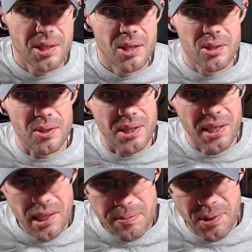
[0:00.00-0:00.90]
So the
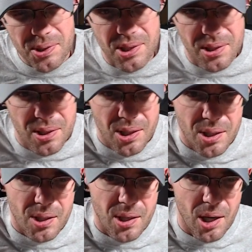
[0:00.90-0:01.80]
next person
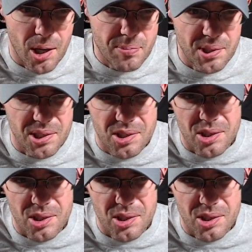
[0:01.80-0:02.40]
up is,